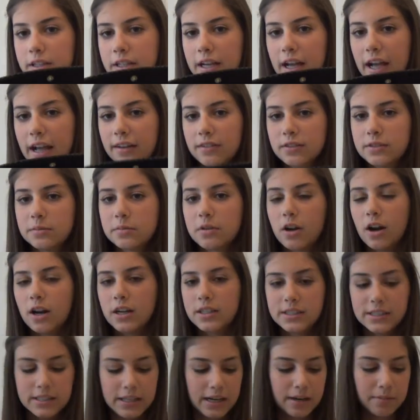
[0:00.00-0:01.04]
I have some
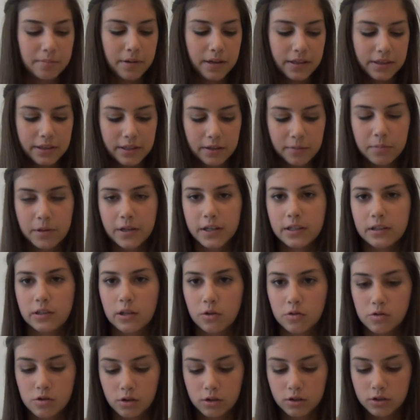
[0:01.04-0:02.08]
cards in there, but they're pretty
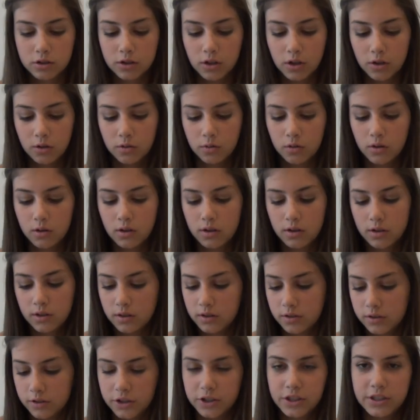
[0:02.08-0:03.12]
local, so
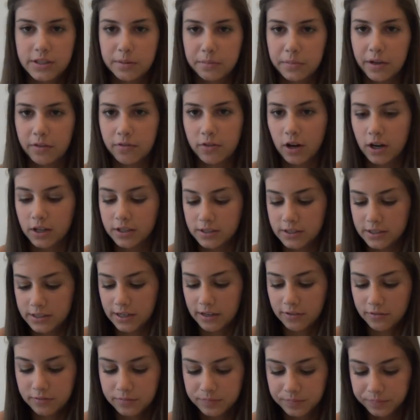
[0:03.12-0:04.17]
they're just some gift cards and
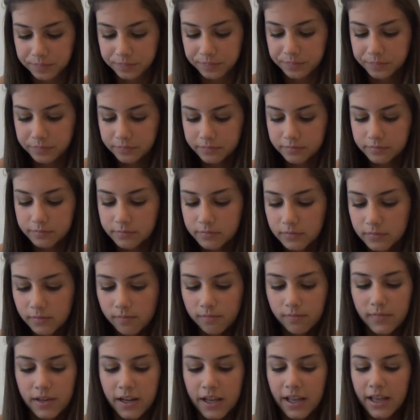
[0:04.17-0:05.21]
stuff.
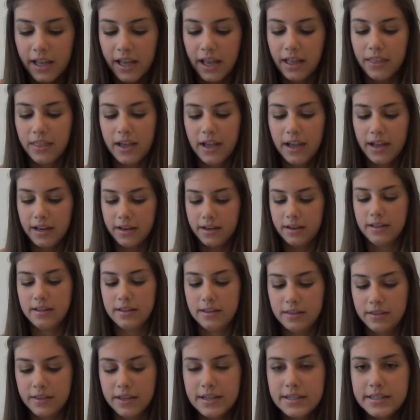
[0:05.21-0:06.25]
And then
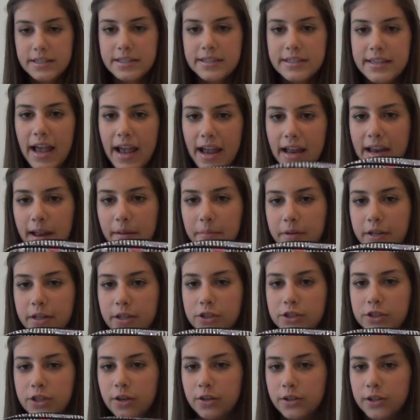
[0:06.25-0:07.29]
this set I'm going to
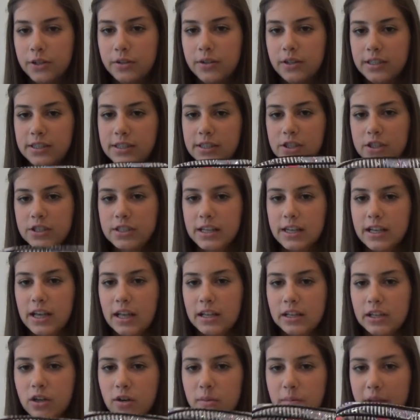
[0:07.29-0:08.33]
show you, this is just a
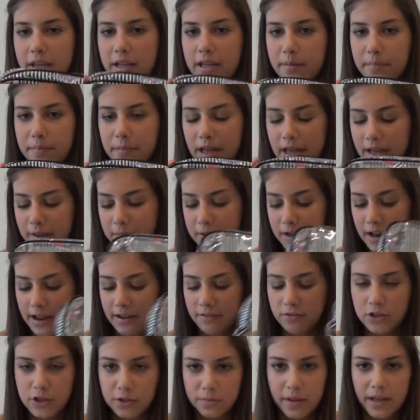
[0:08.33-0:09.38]
little makeup bag, but I
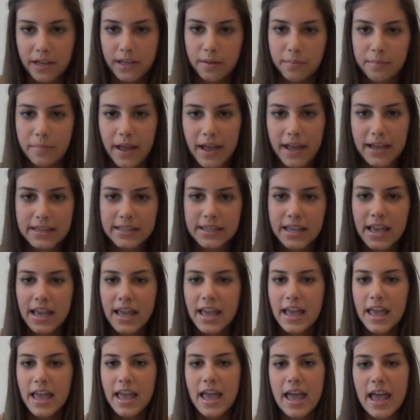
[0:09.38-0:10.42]
have two makeup bags
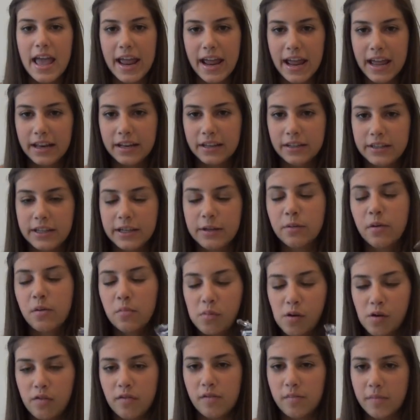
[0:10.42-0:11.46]
and they don't
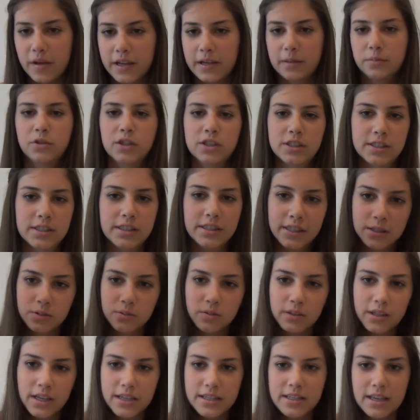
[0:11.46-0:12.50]
both have makeup, just this
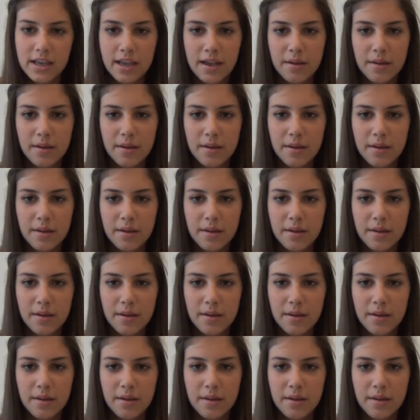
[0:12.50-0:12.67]
one does.